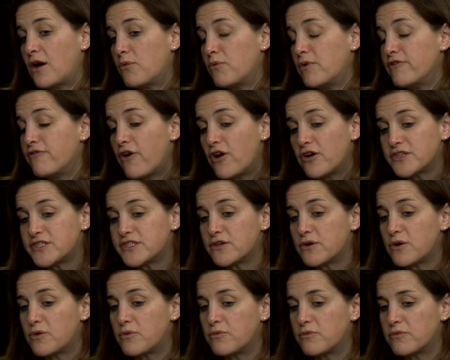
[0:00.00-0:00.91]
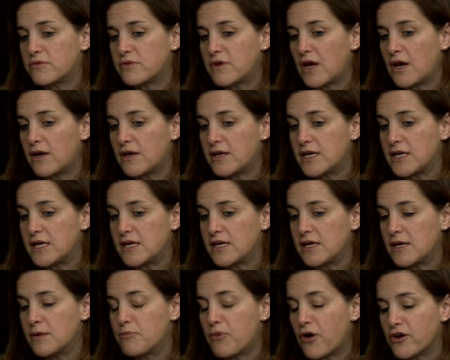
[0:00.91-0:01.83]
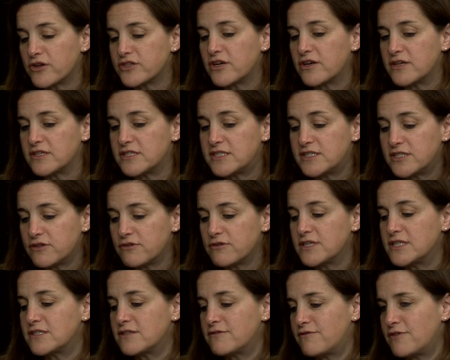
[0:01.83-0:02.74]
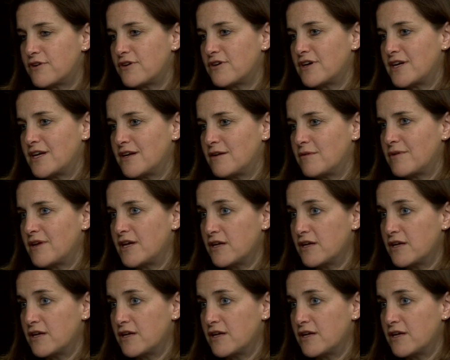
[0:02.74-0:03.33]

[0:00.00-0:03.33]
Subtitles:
We've also embarked on a series of very